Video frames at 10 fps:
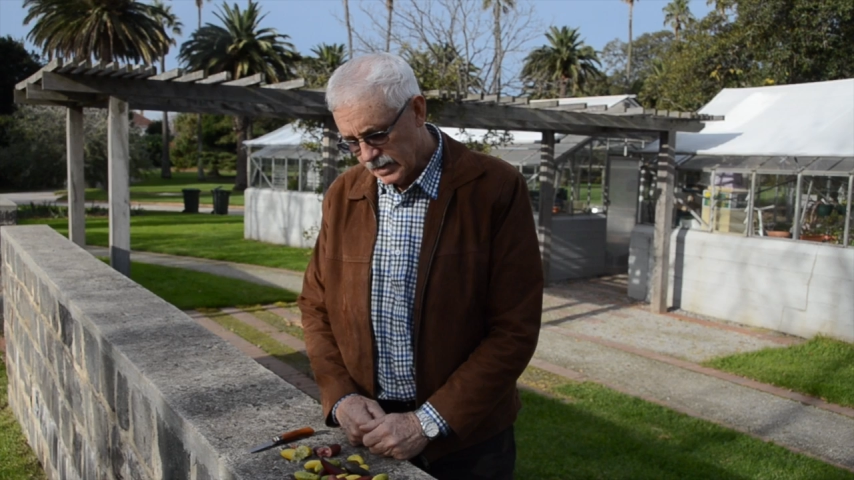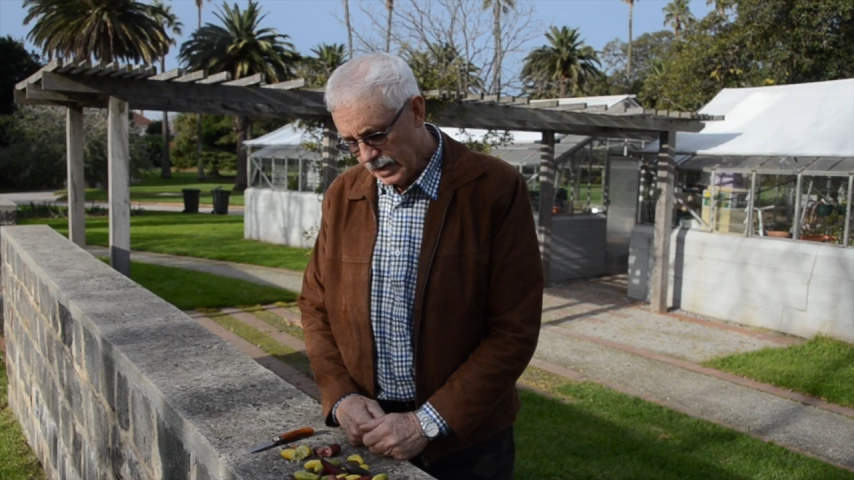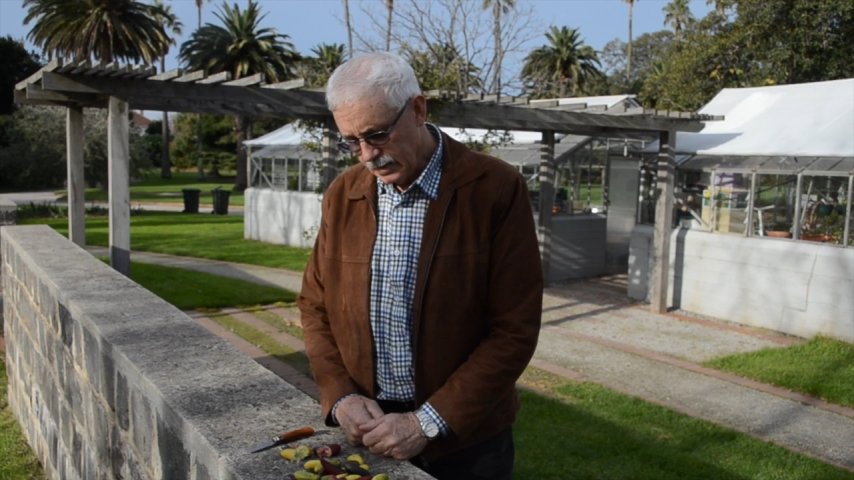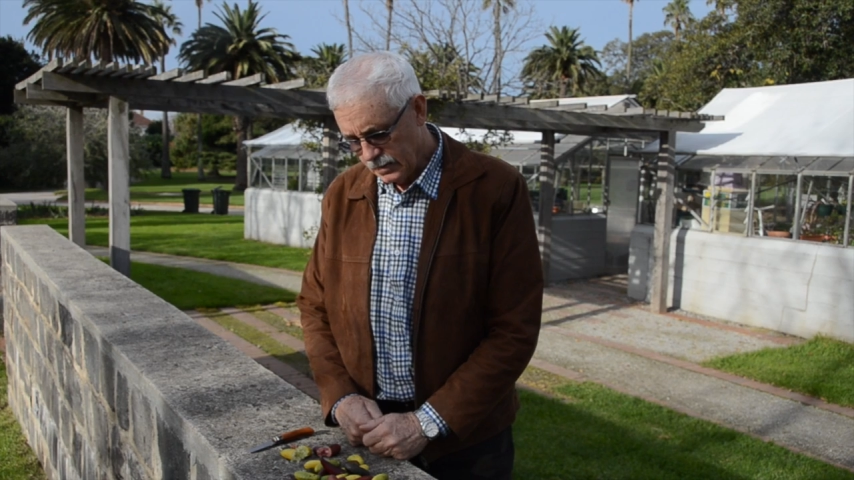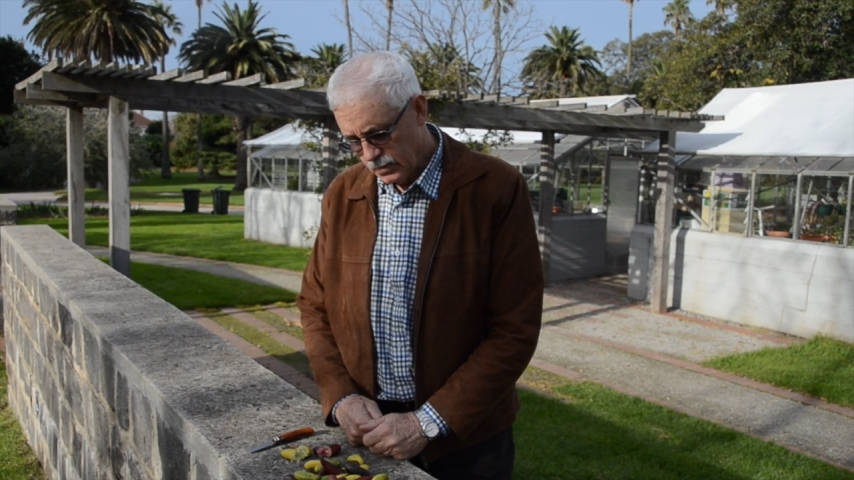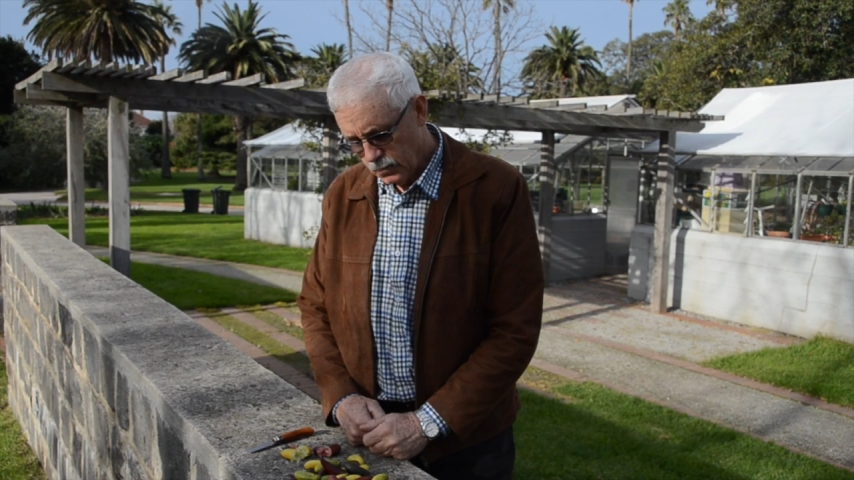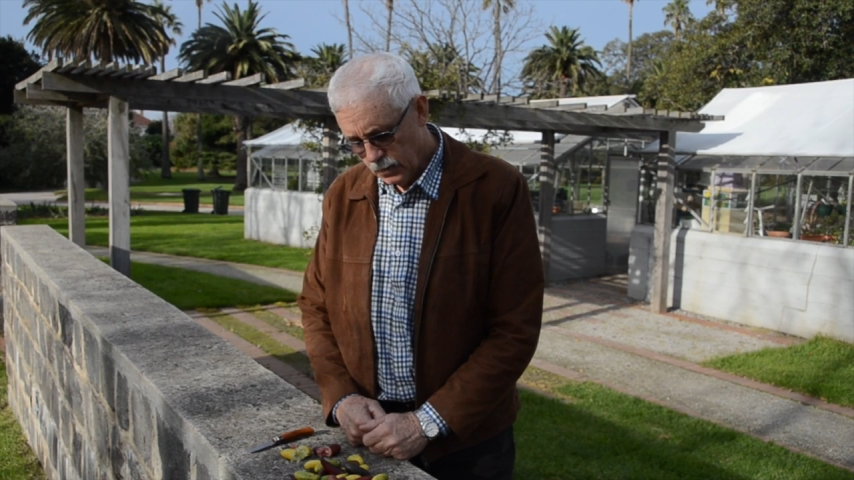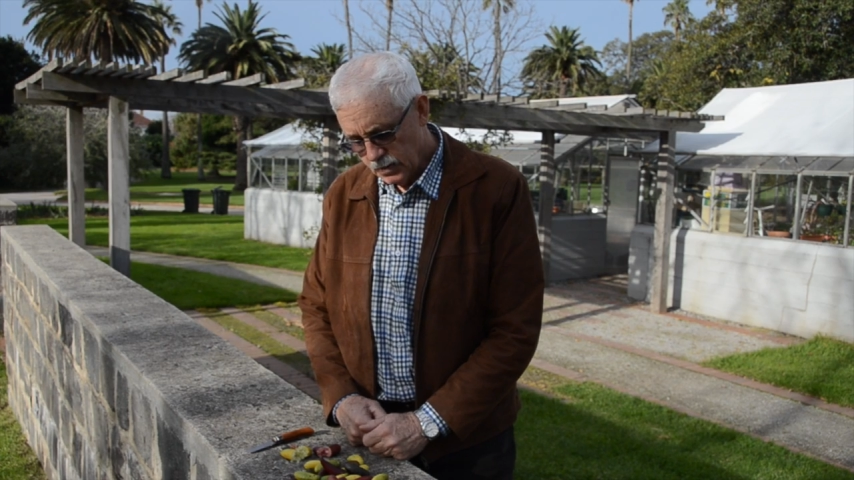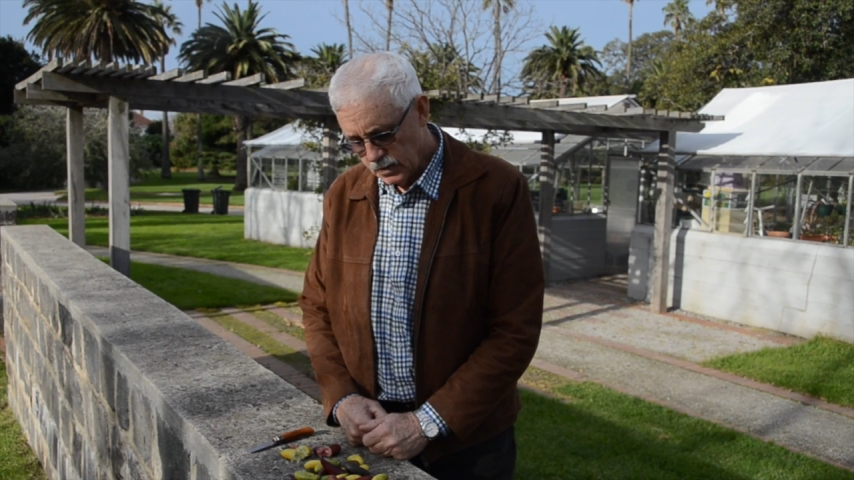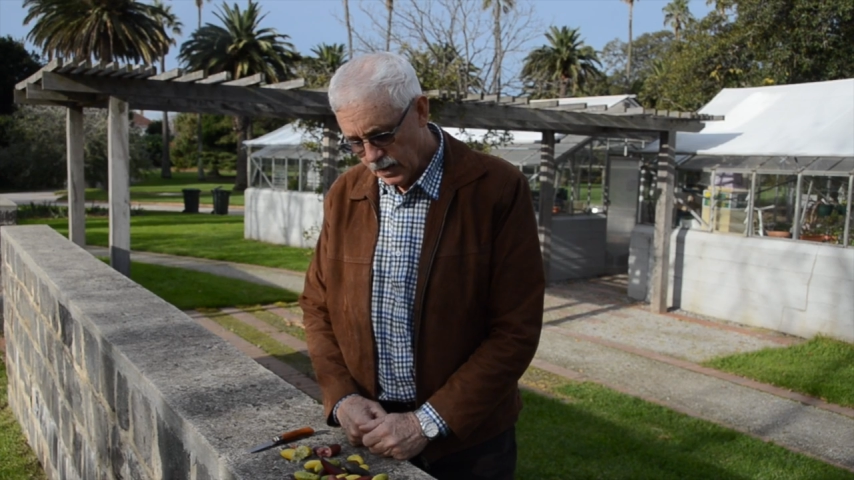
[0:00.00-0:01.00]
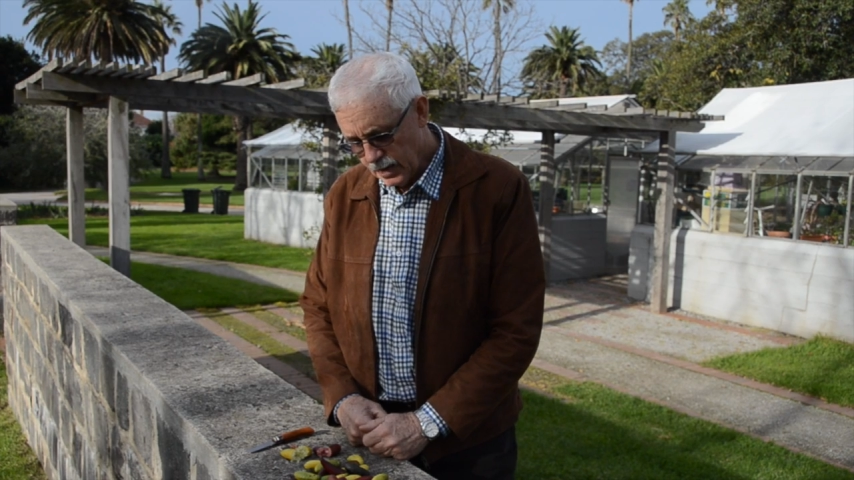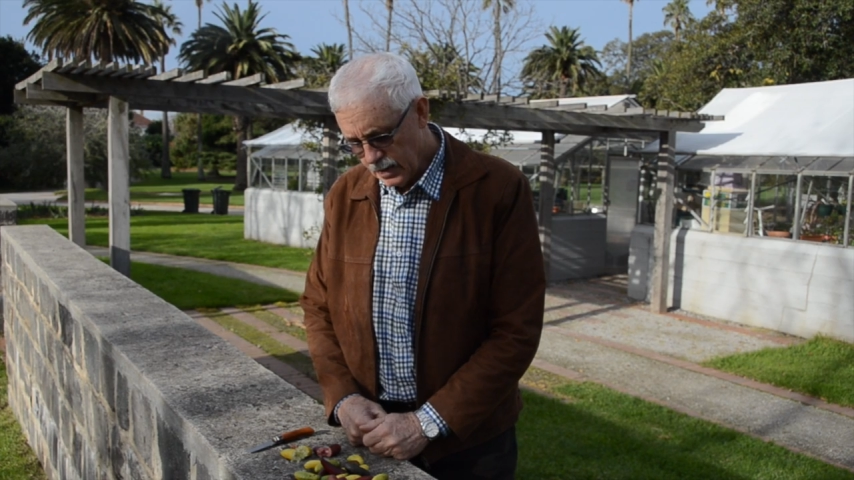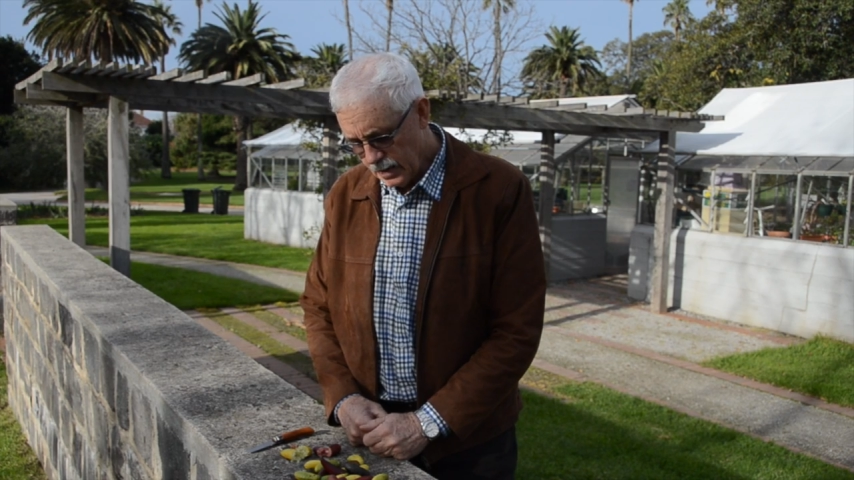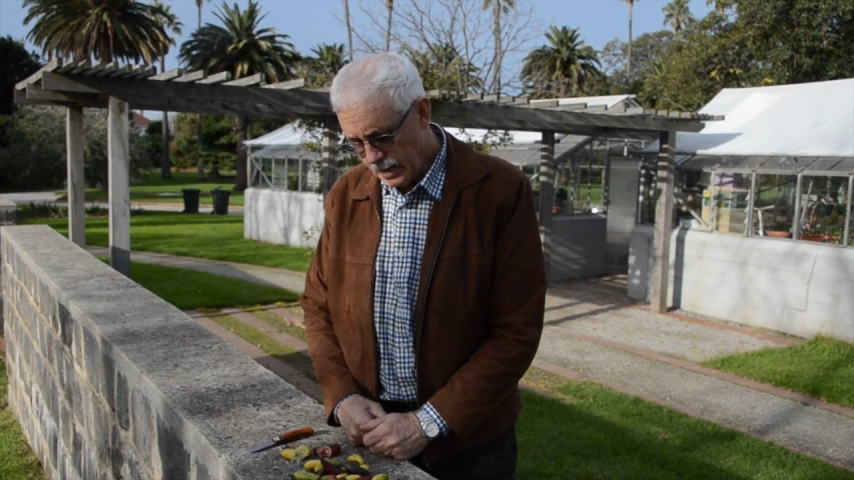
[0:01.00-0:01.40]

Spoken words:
southern Queensland,